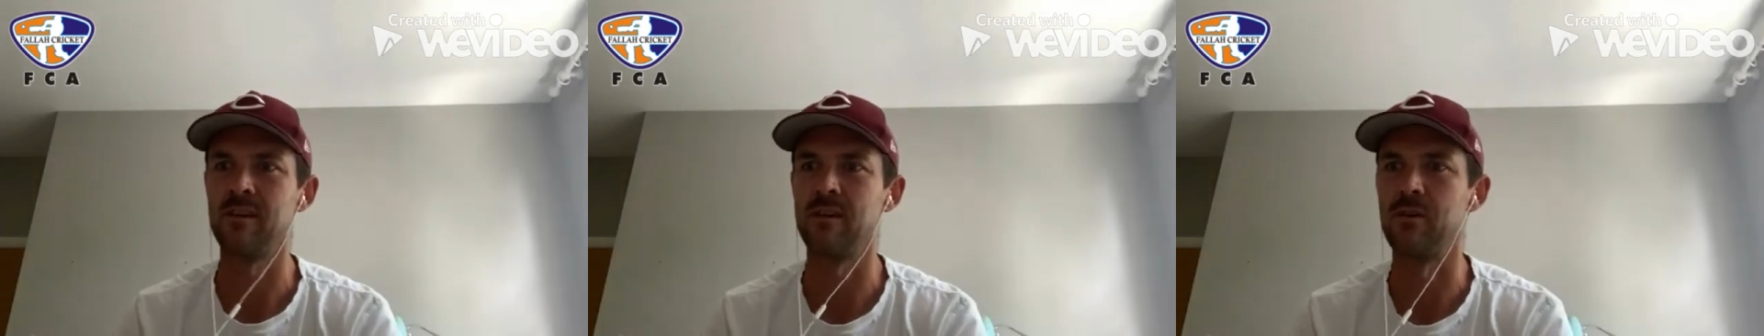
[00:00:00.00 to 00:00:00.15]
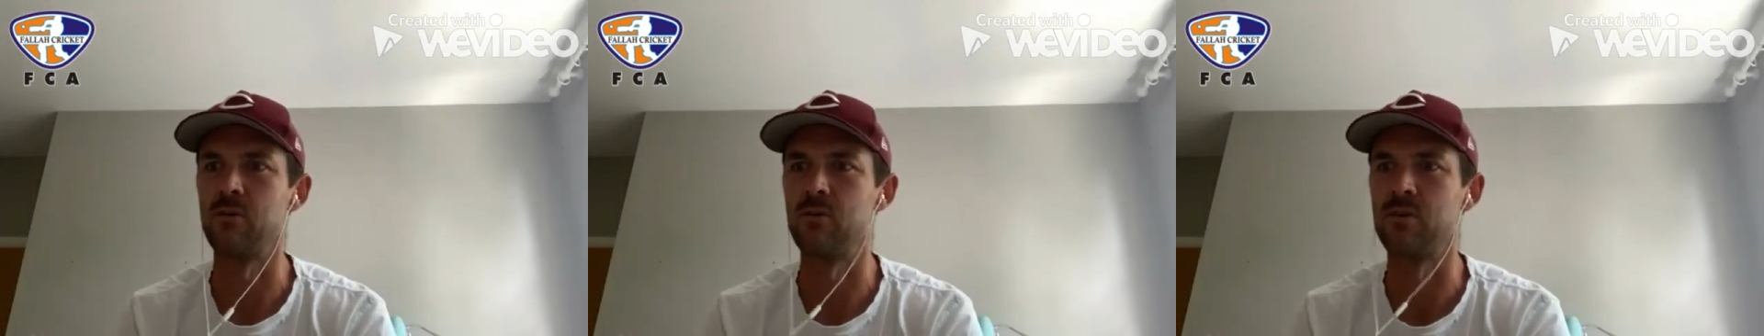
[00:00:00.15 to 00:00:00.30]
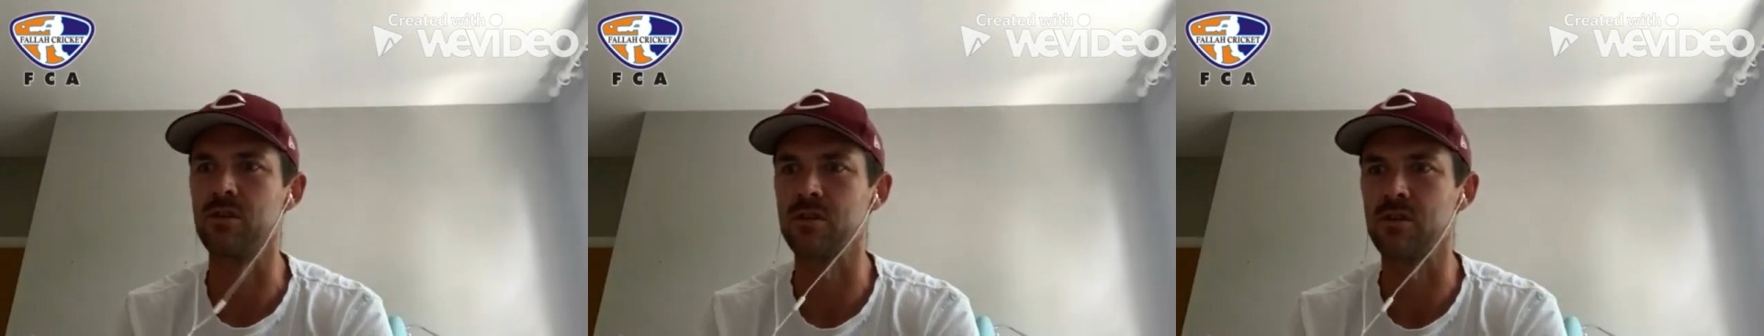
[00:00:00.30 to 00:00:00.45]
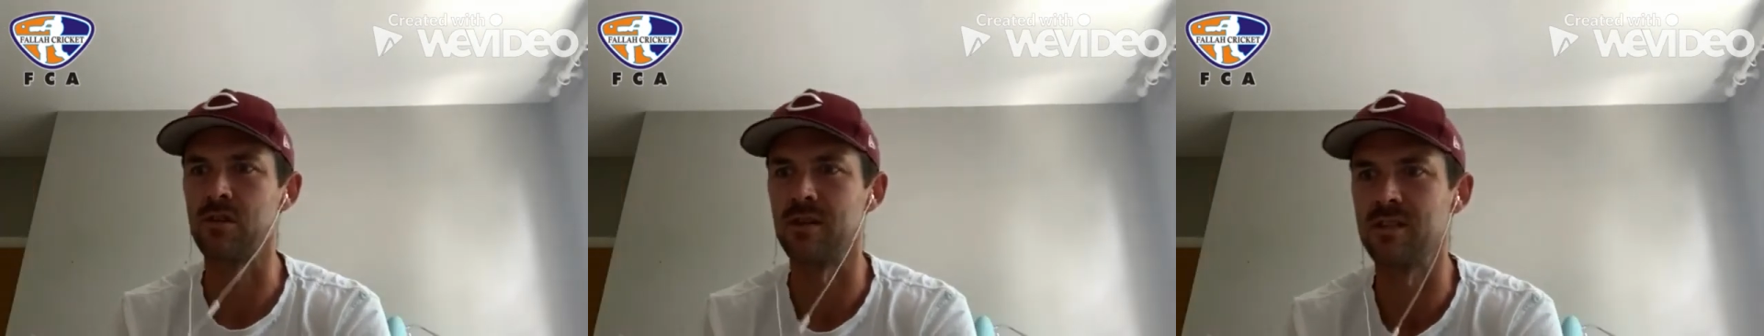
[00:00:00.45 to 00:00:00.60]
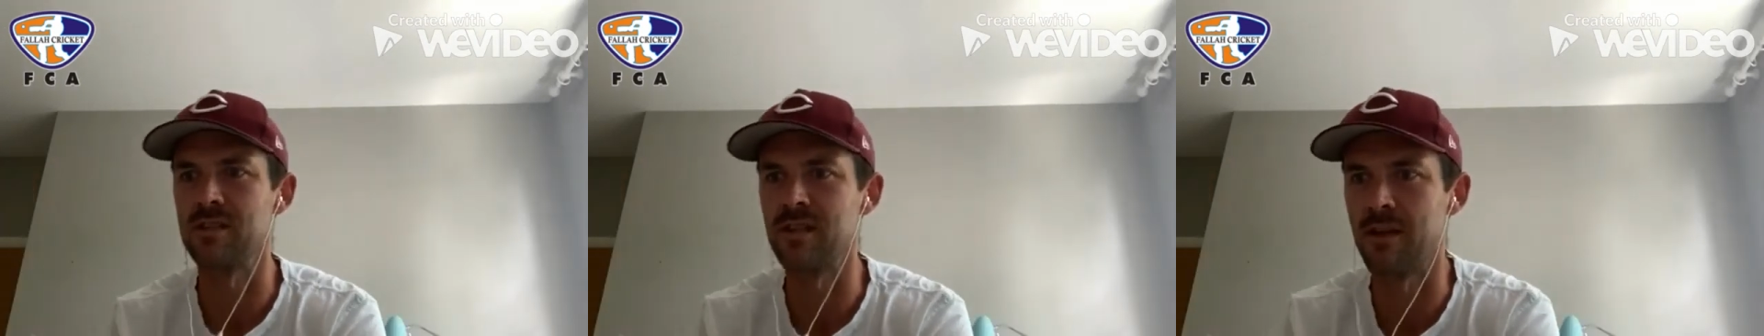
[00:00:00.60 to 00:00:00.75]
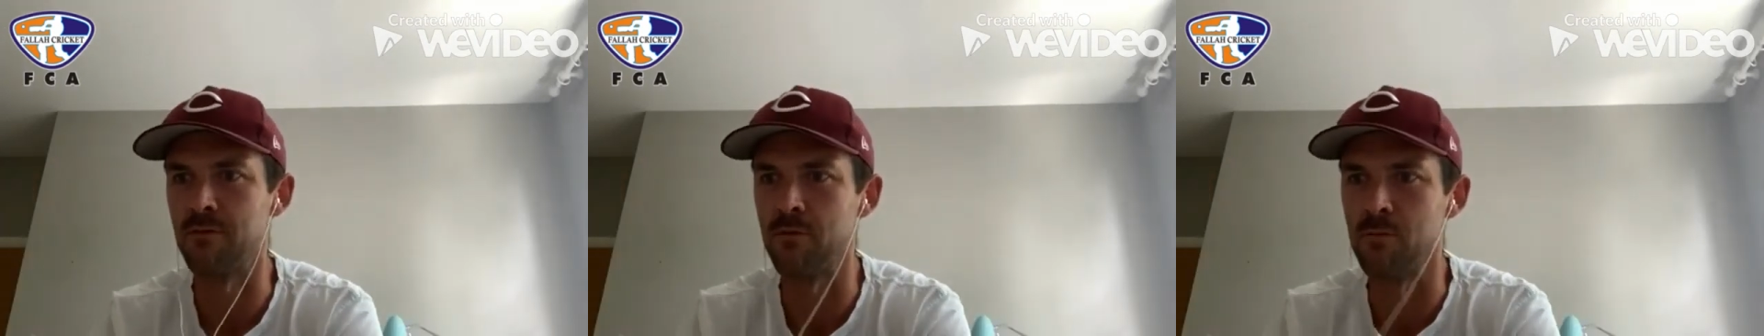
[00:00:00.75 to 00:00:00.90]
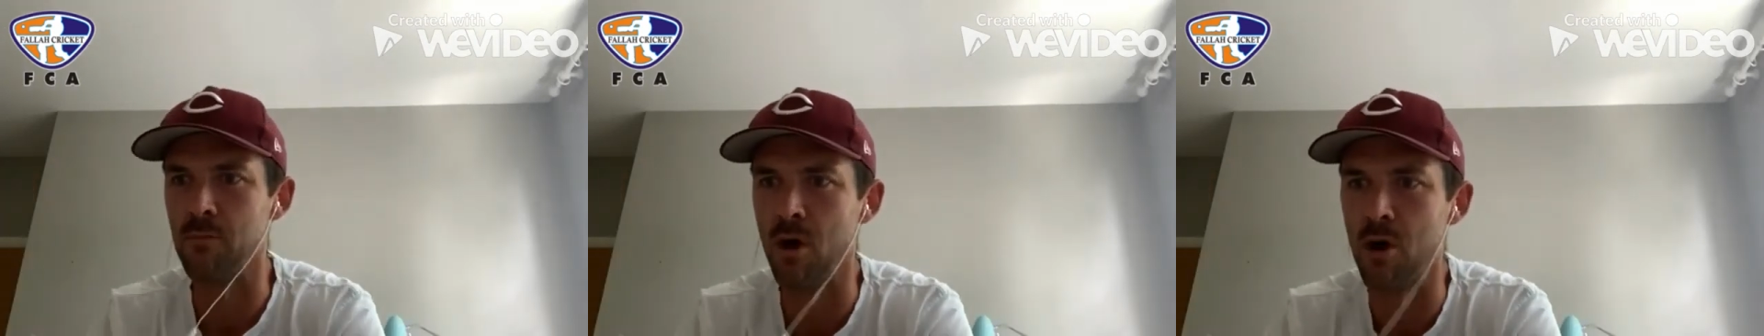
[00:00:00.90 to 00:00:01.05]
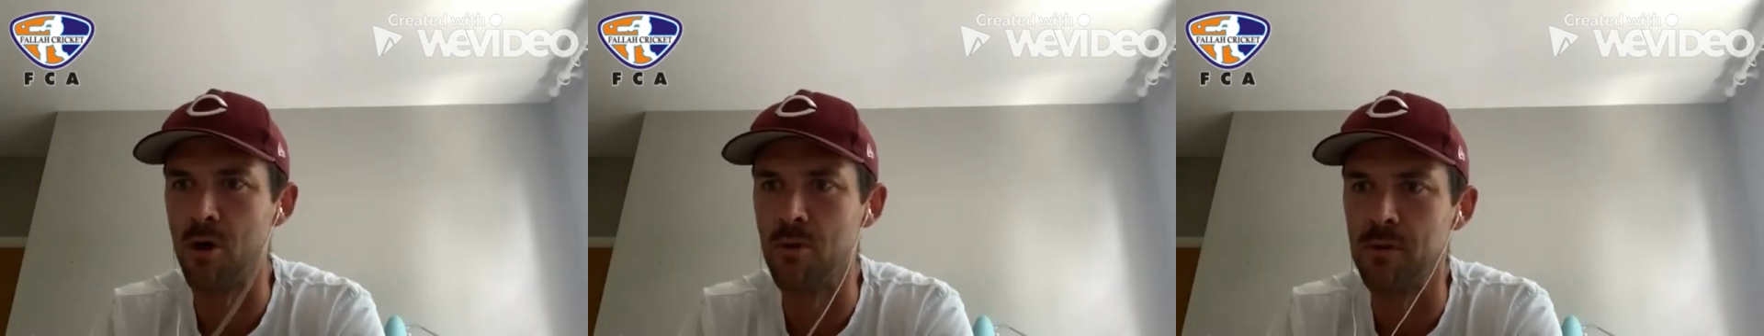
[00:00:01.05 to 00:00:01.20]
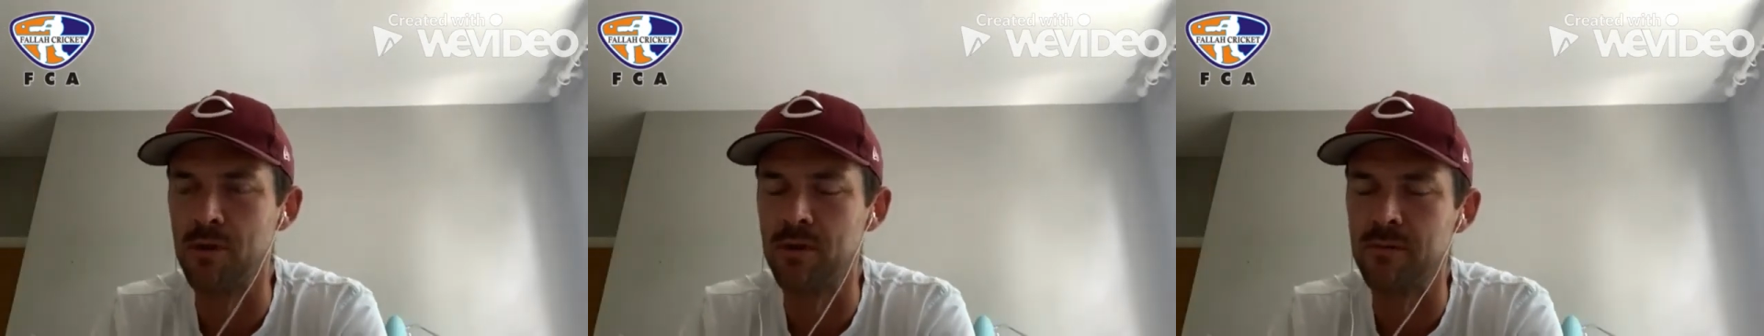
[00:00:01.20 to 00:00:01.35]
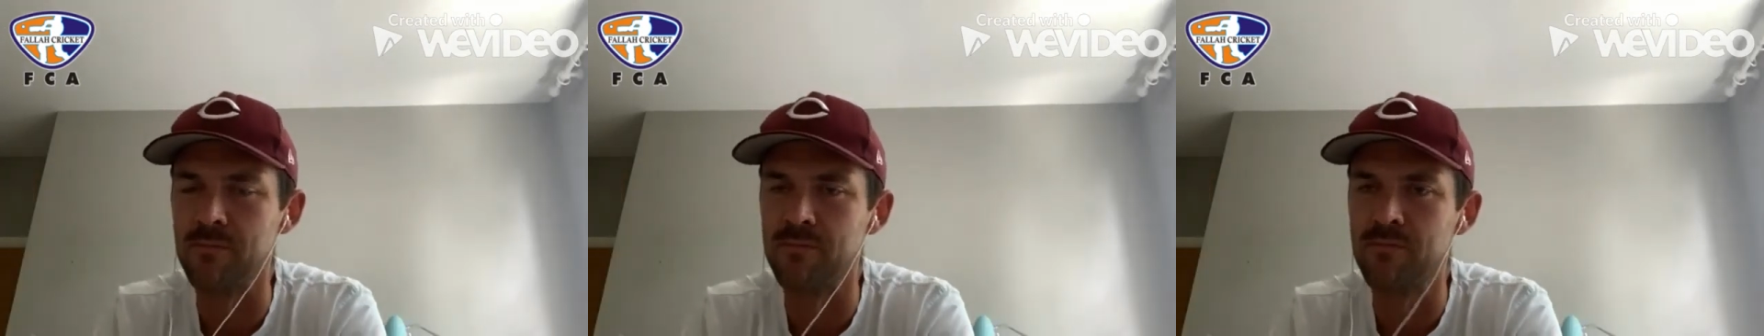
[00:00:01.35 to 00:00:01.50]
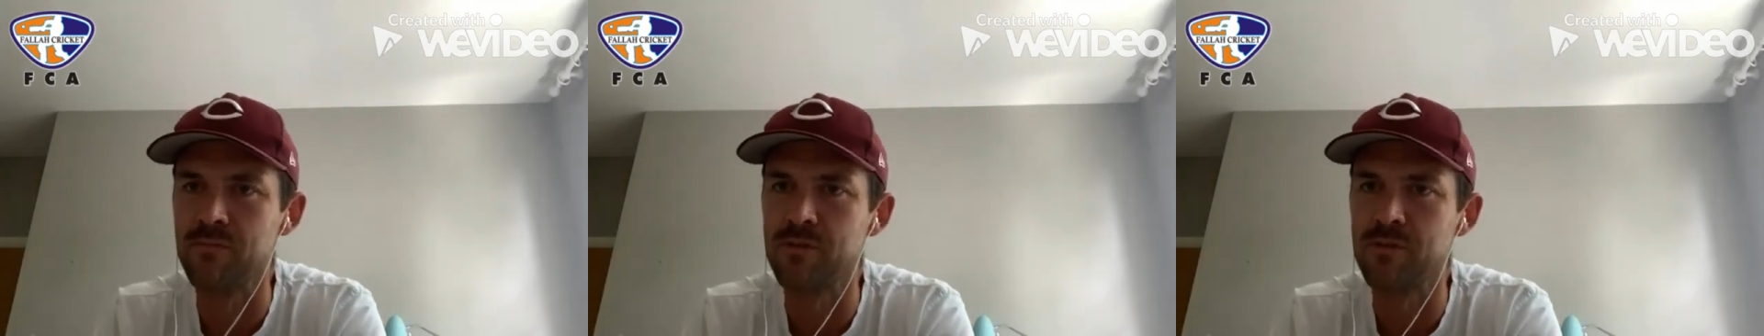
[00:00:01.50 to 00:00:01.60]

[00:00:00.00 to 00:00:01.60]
I always like to have a moment,